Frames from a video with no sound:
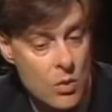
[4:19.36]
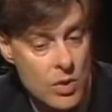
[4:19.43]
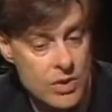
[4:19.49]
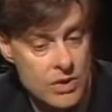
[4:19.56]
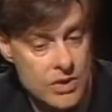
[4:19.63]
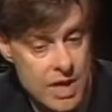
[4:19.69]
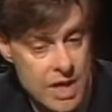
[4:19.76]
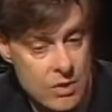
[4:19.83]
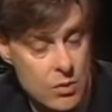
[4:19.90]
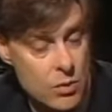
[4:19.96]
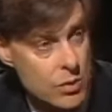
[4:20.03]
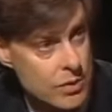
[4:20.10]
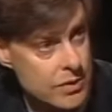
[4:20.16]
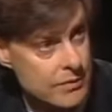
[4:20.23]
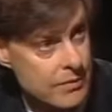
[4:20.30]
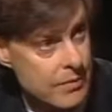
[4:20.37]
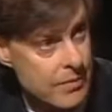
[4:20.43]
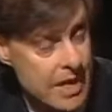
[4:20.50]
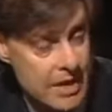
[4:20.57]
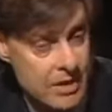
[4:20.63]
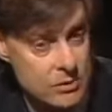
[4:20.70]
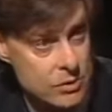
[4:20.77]
which is the headquarters of a
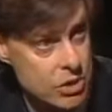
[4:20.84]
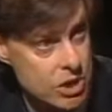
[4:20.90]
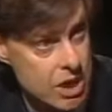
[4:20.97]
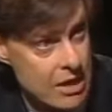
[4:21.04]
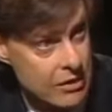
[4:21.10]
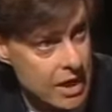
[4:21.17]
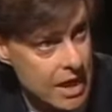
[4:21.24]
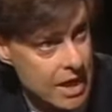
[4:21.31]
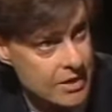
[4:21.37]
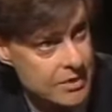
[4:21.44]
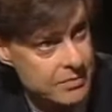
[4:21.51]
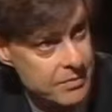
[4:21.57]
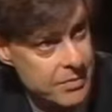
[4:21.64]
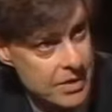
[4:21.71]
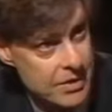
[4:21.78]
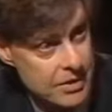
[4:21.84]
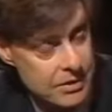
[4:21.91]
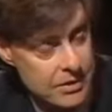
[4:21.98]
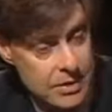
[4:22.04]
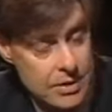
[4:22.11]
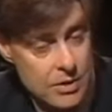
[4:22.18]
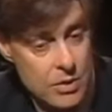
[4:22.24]
man called Shaul
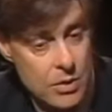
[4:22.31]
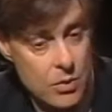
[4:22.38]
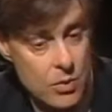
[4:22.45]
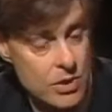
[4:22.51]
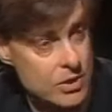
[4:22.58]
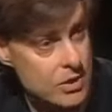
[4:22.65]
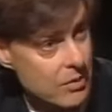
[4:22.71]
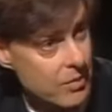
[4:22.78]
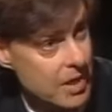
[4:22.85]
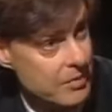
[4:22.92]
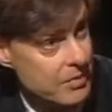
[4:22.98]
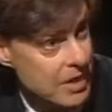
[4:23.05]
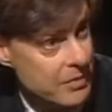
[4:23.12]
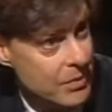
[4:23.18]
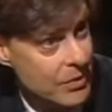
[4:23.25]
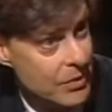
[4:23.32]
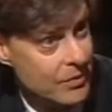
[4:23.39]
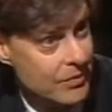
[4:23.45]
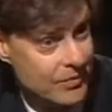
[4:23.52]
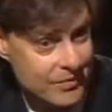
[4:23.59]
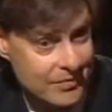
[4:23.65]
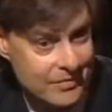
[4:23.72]
Eisenberg, which not many people
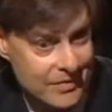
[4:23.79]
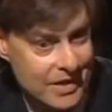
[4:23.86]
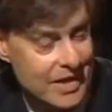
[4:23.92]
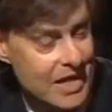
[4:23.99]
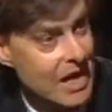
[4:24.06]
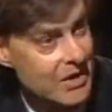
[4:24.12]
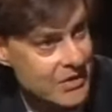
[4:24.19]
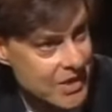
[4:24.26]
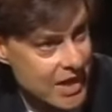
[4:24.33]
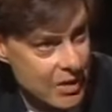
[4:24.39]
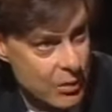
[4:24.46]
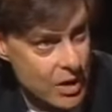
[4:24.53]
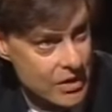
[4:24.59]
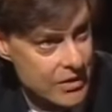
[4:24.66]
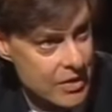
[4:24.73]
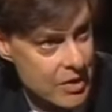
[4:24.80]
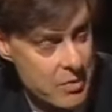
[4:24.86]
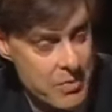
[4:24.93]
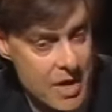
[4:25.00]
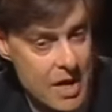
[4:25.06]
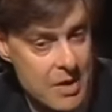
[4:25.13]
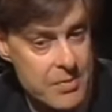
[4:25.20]
in the outside world know
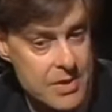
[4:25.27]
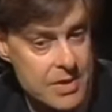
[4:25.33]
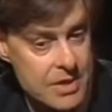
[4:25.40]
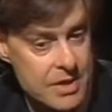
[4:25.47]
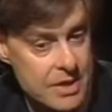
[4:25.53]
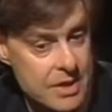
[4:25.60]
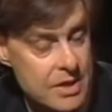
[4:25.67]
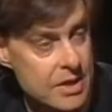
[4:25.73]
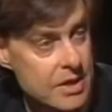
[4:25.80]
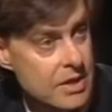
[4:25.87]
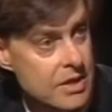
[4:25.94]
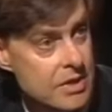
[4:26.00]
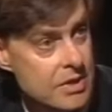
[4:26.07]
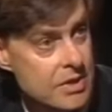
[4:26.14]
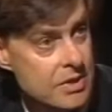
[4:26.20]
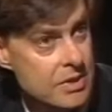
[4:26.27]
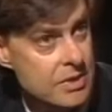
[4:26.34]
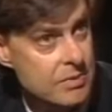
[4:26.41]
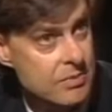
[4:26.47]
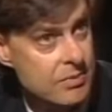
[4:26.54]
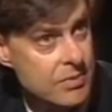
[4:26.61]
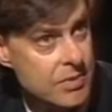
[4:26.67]
about, but
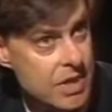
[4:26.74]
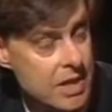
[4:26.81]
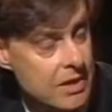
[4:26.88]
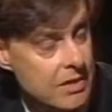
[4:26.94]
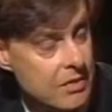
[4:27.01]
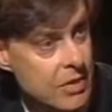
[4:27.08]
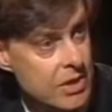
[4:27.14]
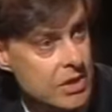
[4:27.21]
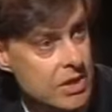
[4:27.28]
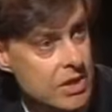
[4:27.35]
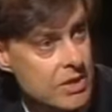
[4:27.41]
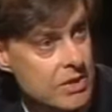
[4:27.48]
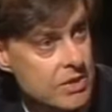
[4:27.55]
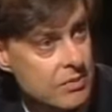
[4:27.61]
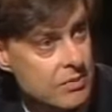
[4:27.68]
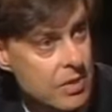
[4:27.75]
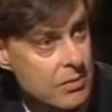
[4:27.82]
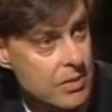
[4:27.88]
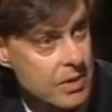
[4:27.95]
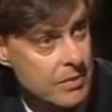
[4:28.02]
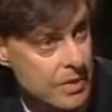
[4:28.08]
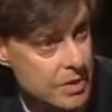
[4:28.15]
he's certainly the richest and
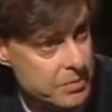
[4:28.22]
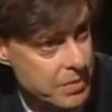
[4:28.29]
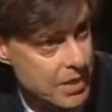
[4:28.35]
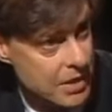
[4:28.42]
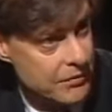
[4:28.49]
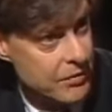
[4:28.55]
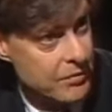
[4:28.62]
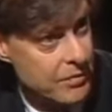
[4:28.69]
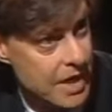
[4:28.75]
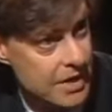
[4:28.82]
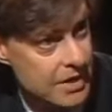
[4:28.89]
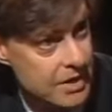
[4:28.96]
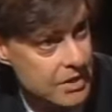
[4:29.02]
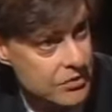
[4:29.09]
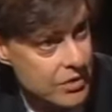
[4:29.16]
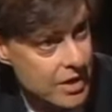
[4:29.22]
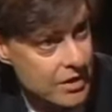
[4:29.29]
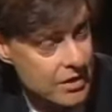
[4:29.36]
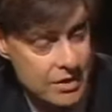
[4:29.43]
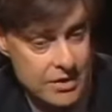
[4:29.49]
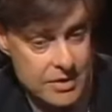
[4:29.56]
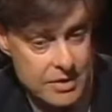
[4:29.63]
probably the most powerful man in
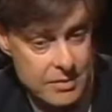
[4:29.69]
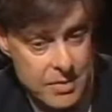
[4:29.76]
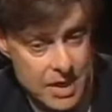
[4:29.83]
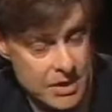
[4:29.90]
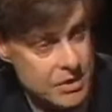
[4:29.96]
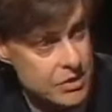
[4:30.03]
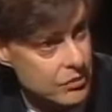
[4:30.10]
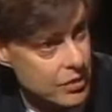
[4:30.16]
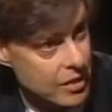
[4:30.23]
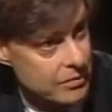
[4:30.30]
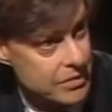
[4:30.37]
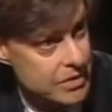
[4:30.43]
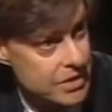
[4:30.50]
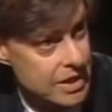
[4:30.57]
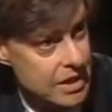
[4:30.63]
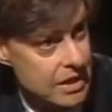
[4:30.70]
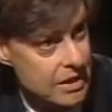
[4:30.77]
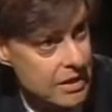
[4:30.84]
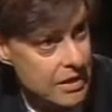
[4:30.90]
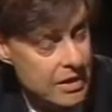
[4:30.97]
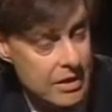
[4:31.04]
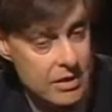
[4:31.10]
Israel. He's the master arms
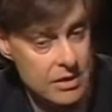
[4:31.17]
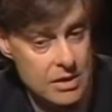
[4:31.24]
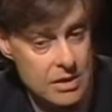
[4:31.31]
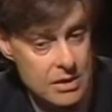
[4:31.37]
dealer,